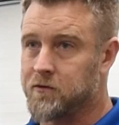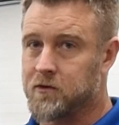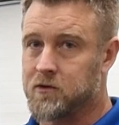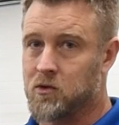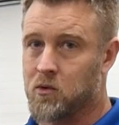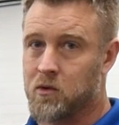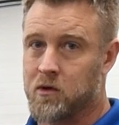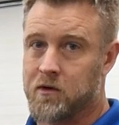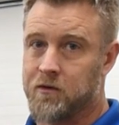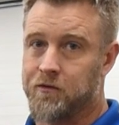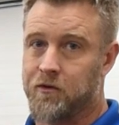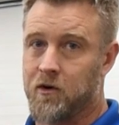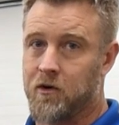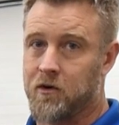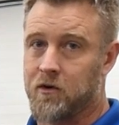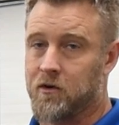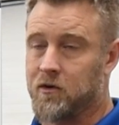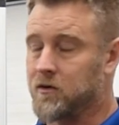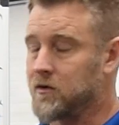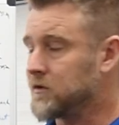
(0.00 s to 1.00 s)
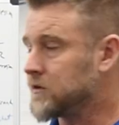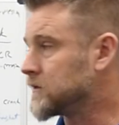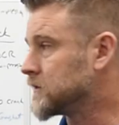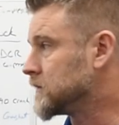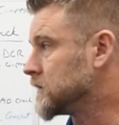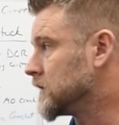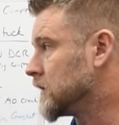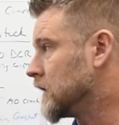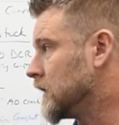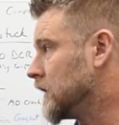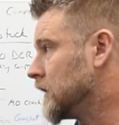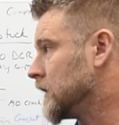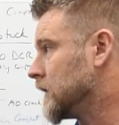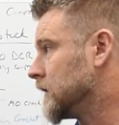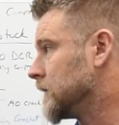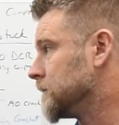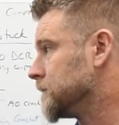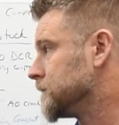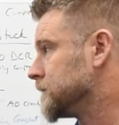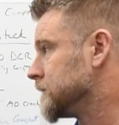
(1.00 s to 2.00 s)
for torque converter?
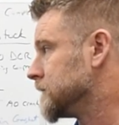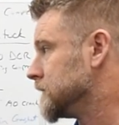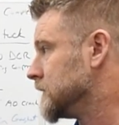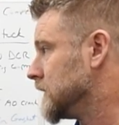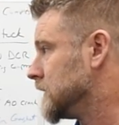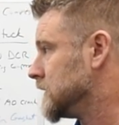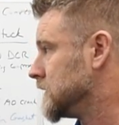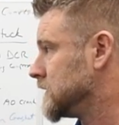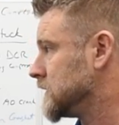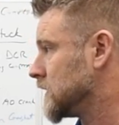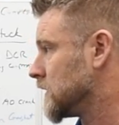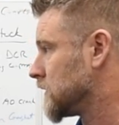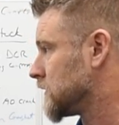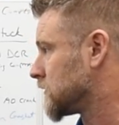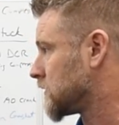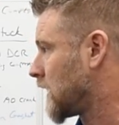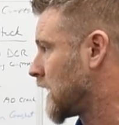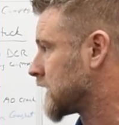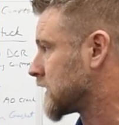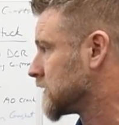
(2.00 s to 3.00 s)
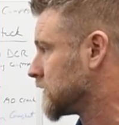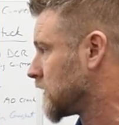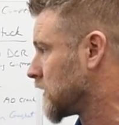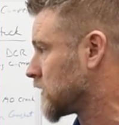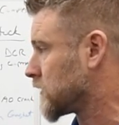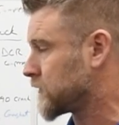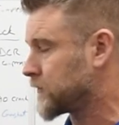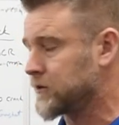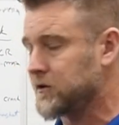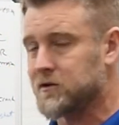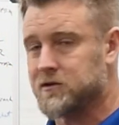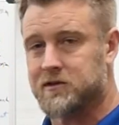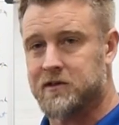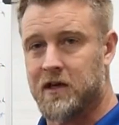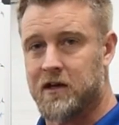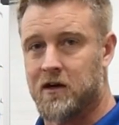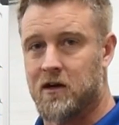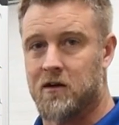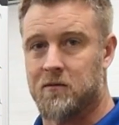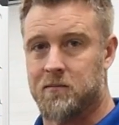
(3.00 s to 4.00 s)
You know, the right converter for your
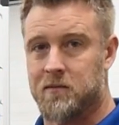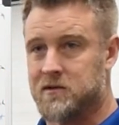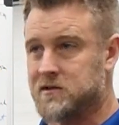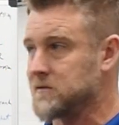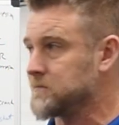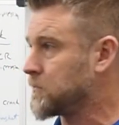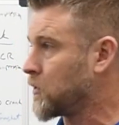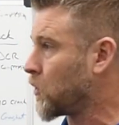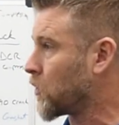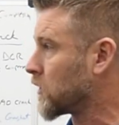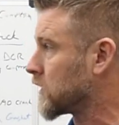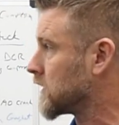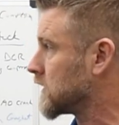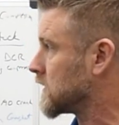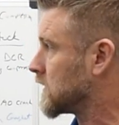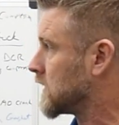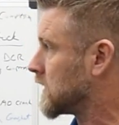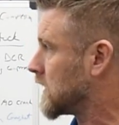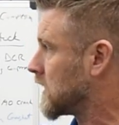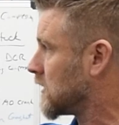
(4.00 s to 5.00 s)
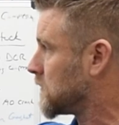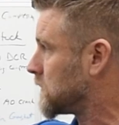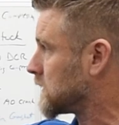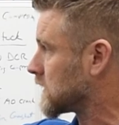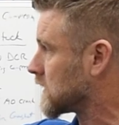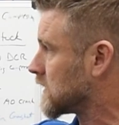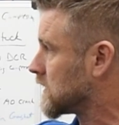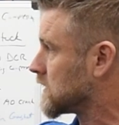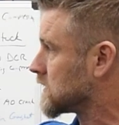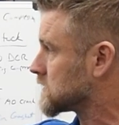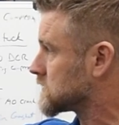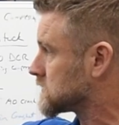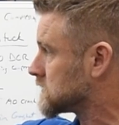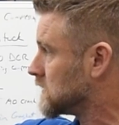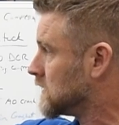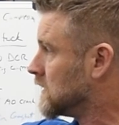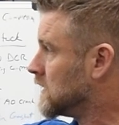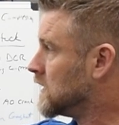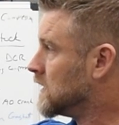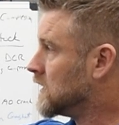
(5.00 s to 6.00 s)
setup is important in helping
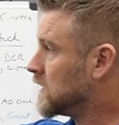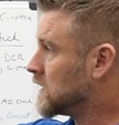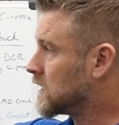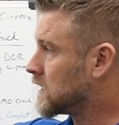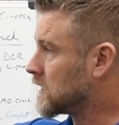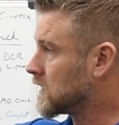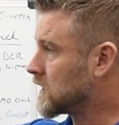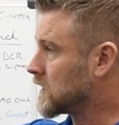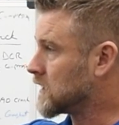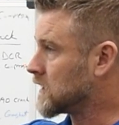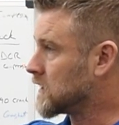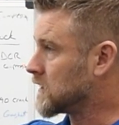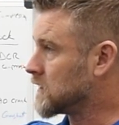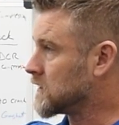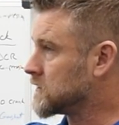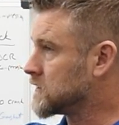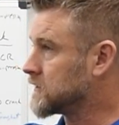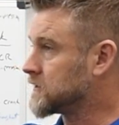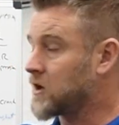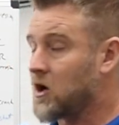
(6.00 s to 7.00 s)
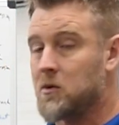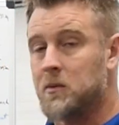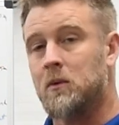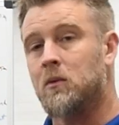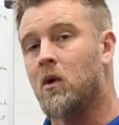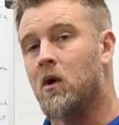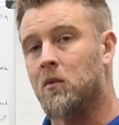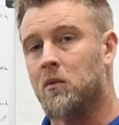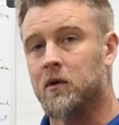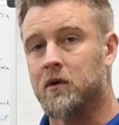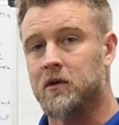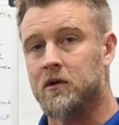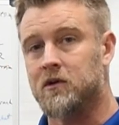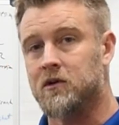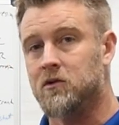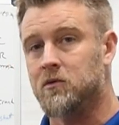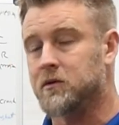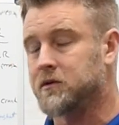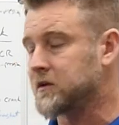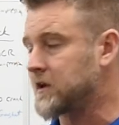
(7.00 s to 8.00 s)
us determine what we're going to
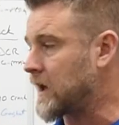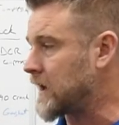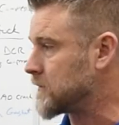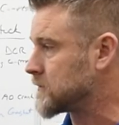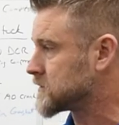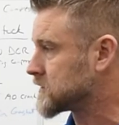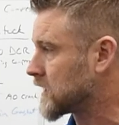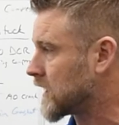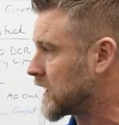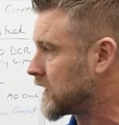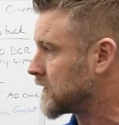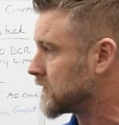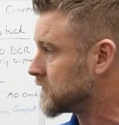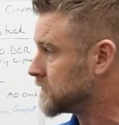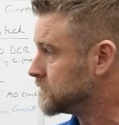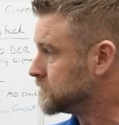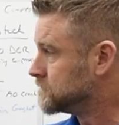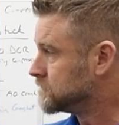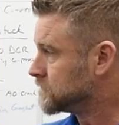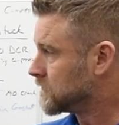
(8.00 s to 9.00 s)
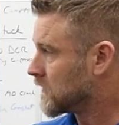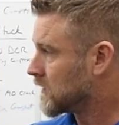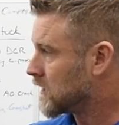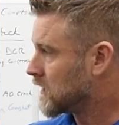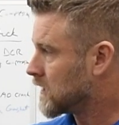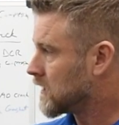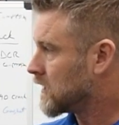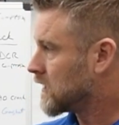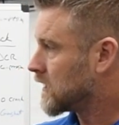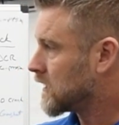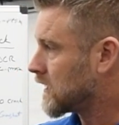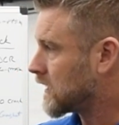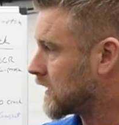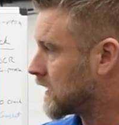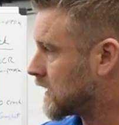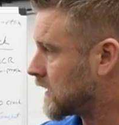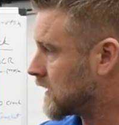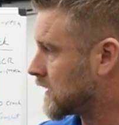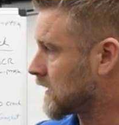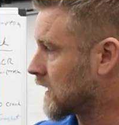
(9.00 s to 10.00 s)
do with the camshaft.
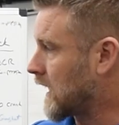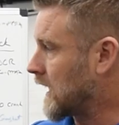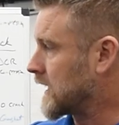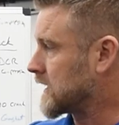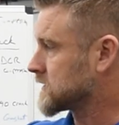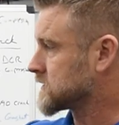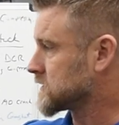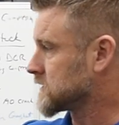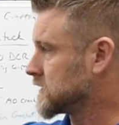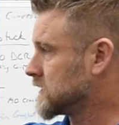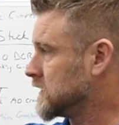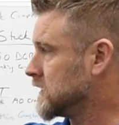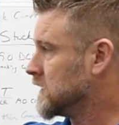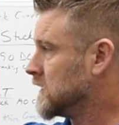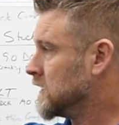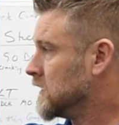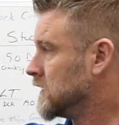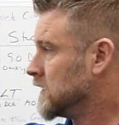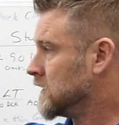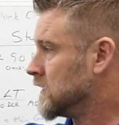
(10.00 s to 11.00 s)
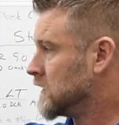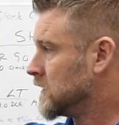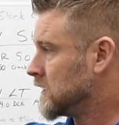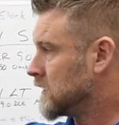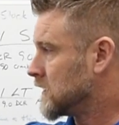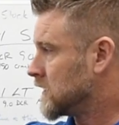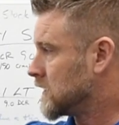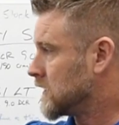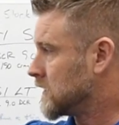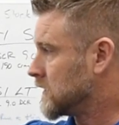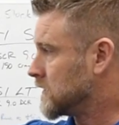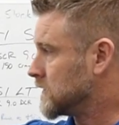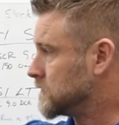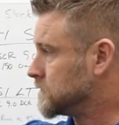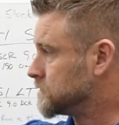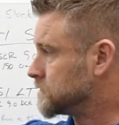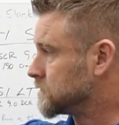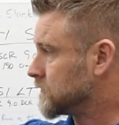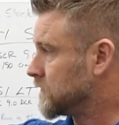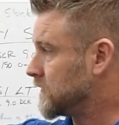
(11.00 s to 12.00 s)
And lastly,
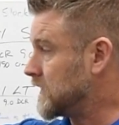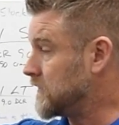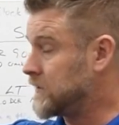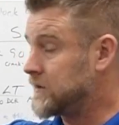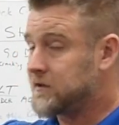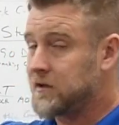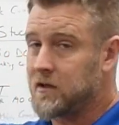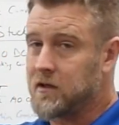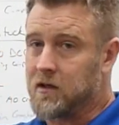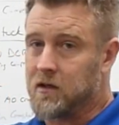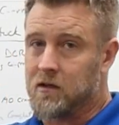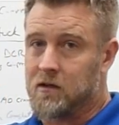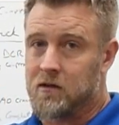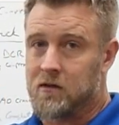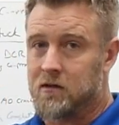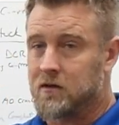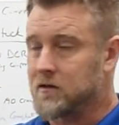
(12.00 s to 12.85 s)
DVT.